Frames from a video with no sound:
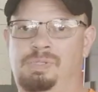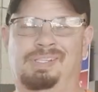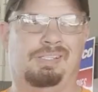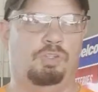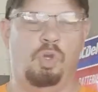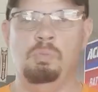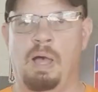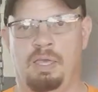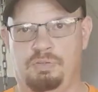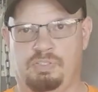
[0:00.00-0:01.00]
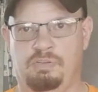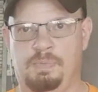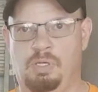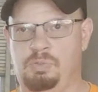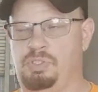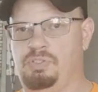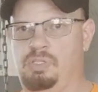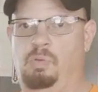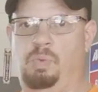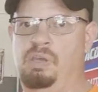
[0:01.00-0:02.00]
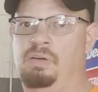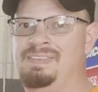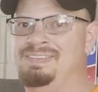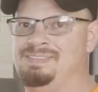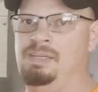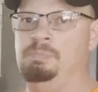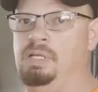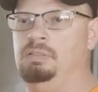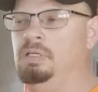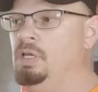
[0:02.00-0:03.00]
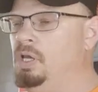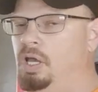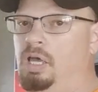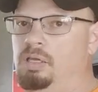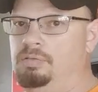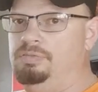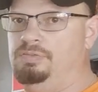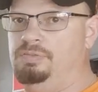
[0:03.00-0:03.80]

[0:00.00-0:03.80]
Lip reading: like 2 miles from the ocean, so we are in the sun belt of